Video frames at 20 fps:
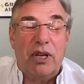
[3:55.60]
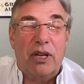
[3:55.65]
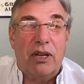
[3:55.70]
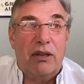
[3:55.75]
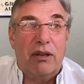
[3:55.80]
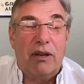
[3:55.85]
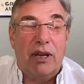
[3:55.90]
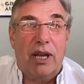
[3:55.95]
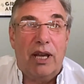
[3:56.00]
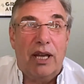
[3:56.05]

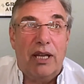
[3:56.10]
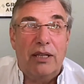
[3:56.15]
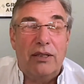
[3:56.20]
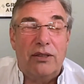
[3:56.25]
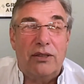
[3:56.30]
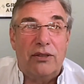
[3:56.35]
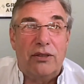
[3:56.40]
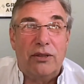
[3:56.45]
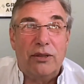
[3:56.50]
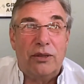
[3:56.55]
Right.
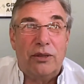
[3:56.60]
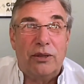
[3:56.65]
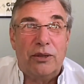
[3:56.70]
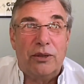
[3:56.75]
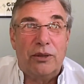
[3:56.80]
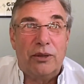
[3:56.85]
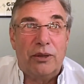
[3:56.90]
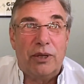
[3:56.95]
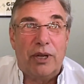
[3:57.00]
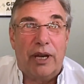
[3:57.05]

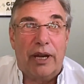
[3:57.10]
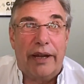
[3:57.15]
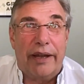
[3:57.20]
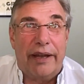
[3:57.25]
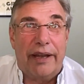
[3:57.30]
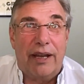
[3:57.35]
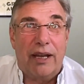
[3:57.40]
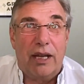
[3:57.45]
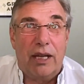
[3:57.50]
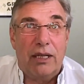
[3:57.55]
So,
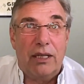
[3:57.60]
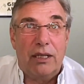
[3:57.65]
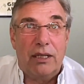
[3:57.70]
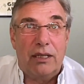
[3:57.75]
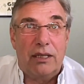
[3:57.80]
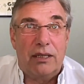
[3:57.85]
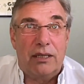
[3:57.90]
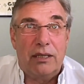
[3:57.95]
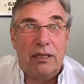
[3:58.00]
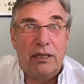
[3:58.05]
and
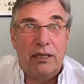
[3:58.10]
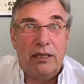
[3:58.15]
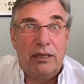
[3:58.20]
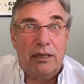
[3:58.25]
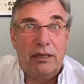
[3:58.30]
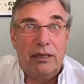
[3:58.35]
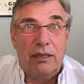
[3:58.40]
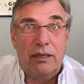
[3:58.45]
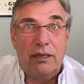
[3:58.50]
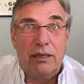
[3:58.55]

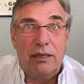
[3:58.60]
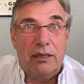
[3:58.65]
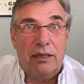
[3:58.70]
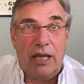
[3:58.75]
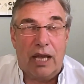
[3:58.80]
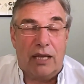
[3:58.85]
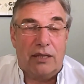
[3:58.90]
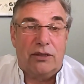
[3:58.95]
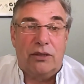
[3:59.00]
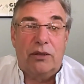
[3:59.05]

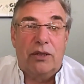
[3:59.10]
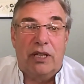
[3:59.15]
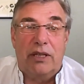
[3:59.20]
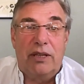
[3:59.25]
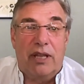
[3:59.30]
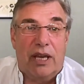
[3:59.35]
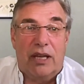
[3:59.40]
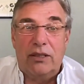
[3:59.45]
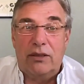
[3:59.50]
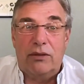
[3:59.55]
yeah, so in
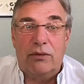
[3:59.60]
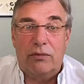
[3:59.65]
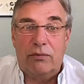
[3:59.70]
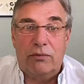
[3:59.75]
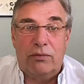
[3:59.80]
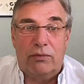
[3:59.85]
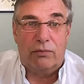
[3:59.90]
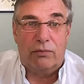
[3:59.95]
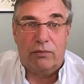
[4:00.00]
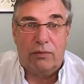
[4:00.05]
that
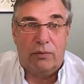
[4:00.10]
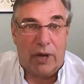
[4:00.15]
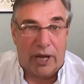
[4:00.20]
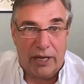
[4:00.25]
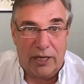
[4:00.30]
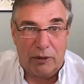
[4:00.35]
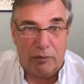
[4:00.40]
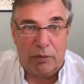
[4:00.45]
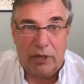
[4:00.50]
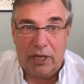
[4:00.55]

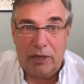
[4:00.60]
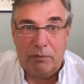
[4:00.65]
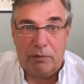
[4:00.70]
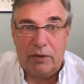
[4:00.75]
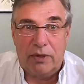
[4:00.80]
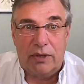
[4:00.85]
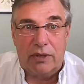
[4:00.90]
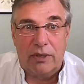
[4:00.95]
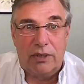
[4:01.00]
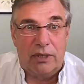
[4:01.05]
white
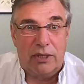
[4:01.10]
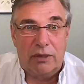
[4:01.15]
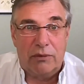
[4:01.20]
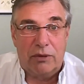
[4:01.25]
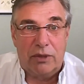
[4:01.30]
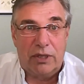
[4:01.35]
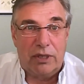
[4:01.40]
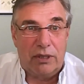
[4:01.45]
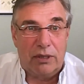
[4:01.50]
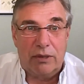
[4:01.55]
paper, there
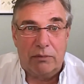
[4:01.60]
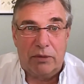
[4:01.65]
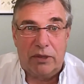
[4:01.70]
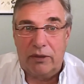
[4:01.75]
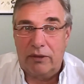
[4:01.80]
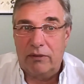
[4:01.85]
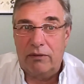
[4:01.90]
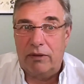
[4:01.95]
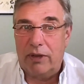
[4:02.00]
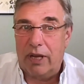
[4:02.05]
were
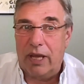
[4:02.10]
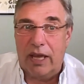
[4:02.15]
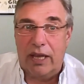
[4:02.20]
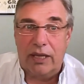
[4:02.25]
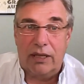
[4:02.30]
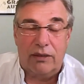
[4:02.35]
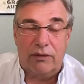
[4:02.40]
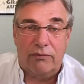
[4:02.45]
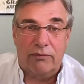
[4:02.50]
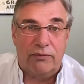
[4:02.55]
about like
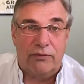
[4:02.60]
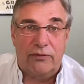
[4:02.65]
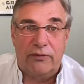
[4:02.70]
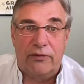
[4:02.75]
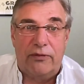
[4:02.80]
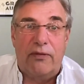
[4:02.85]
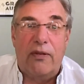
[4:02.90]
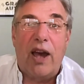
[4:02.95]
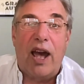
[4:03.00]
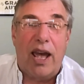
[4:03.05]

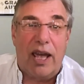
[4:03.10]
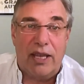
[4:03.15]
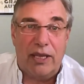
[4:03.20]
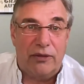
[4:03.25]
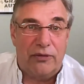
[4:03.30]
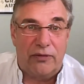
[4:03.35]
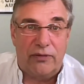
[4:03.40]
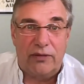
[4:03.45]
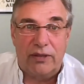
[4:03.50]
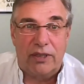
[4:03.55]

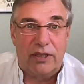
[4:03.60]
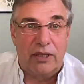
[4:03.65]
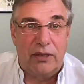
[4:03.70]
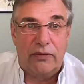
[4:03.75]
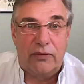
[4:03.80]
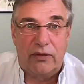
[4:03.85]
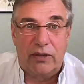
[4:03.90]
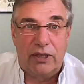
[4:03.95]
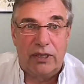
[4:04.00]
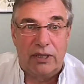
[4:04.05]
5
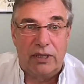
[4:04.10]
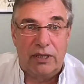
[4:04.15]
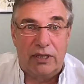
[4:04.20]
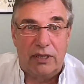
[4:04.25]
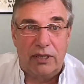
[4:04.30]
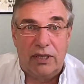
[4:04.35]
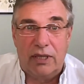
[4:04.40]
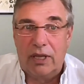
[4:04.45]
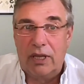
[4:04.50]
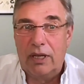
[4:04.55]
different
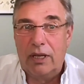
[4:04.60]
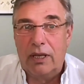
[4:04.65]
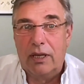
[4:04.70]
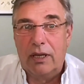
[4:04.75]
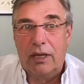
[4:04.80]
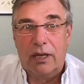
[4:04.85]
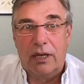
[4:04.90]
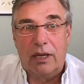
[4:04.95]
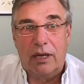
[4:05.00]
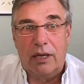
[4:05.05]

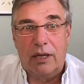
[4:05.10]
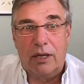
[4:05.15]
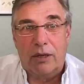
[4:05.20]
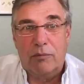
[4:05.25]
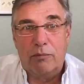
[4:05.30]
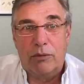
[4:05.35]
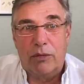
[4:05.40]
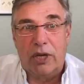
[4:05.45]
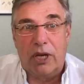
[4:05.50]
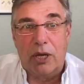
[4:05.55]

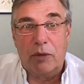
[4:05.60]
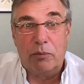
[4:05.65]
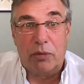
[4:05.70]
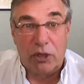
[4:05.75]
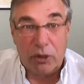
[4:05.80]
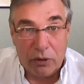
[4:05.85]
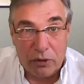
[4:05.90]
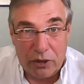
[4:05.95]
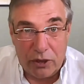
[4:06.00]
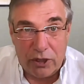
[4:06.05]

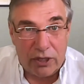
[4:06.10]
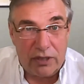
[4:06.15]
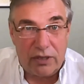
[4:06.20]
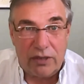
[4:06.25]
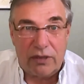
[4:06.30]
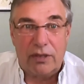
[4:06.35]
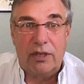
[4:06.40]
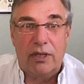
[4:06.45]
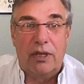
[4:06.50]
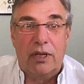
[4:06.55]

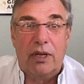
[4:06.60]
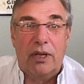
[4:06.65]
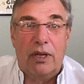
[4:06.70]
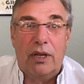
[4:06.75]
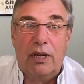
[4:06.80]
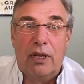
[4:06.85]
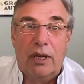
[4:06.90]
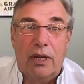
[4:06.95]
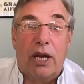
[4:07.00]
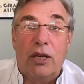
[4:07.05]
approaches.
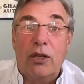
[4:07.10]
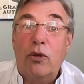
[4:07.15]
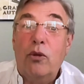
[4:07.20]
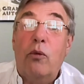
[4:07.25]
And